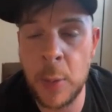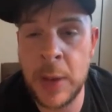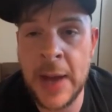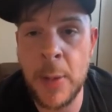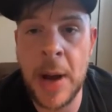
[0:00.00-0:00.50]
we
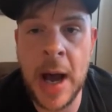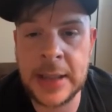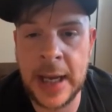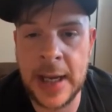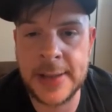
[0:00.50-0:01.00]
have a
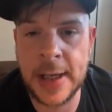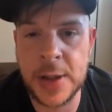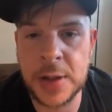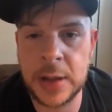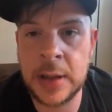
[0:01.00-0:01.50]
podcast
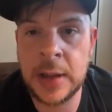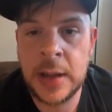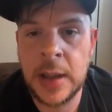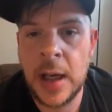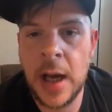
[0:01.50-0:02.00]
actually.
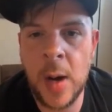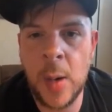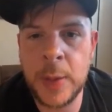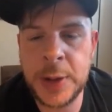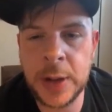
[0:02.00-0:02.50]

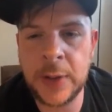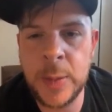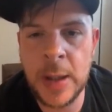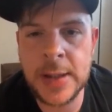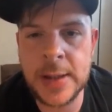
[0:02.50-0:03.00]
Um, we I, took a
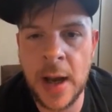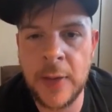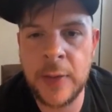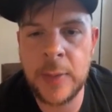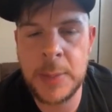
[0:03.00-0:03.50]
few I months
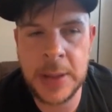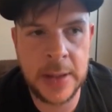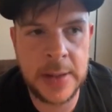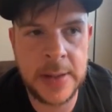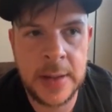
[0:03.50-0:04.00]
off
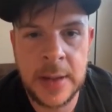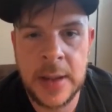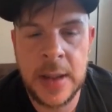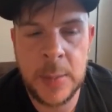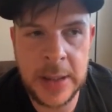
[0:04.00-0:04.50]
because
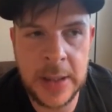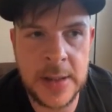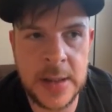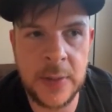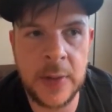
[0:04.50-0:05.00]

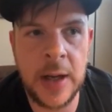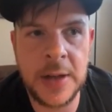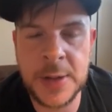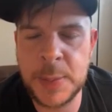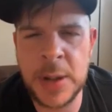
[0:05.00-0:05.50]
because of uh,
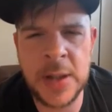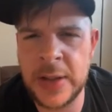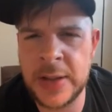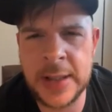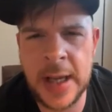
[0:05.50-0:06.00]
just putting the
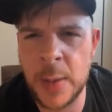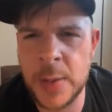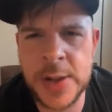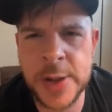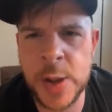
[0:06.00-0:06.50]
event together. It
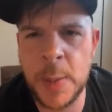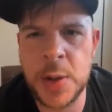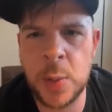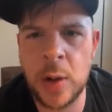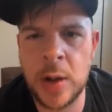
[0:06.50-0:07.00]
was just so
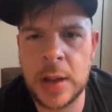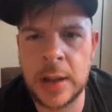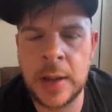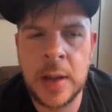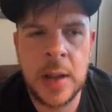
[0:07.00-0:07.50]
much work,
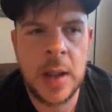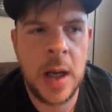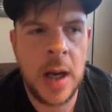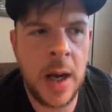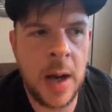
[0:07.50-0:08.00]
and
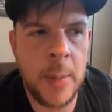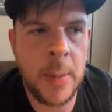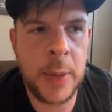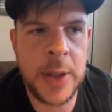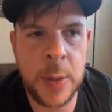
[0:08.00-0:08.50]
um,
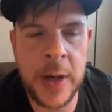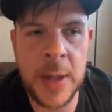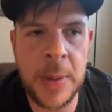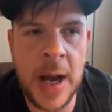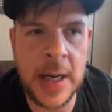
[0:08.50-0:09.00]
yeah. we
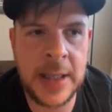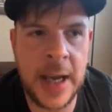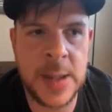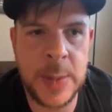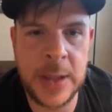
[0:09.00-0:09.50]
created a
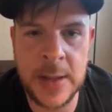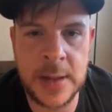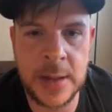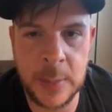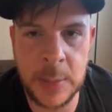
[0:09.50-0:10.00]
podcast because
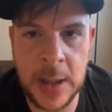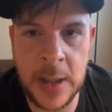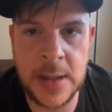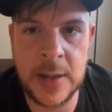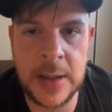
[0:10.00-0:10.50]
of the
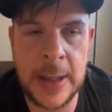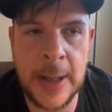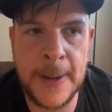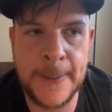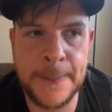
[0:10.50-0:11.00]
because of the
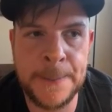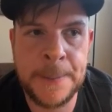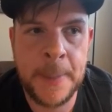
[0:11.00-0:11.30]
um,